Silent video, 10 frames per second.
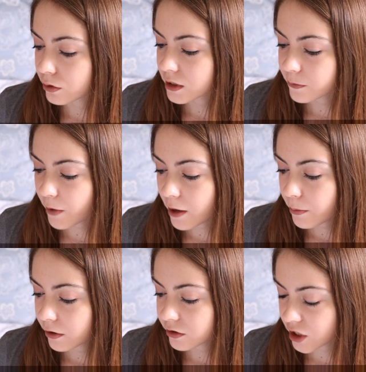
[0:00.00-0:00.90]
despite
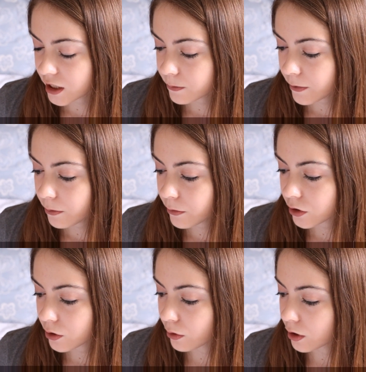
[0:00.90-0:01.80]
both Shakespeare and
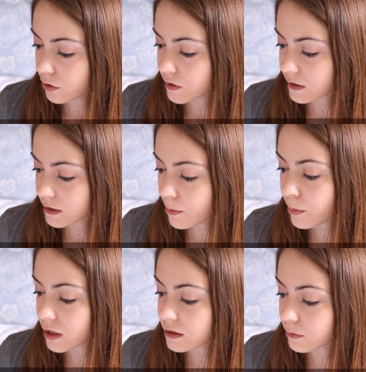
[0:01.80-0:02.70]
McEwan using
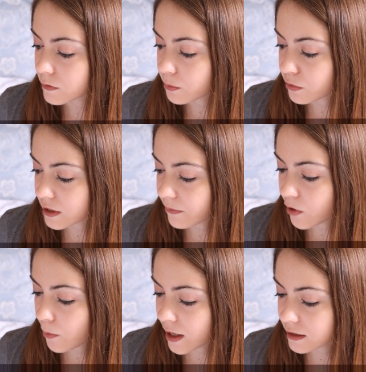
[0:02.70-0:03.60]
symbolism to present
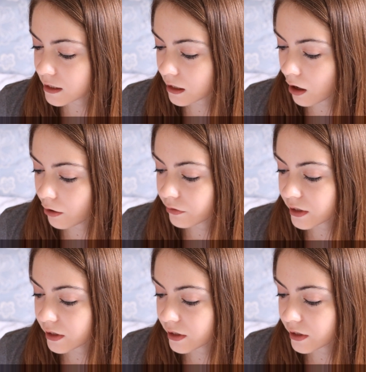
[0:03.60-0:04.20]
romantic love,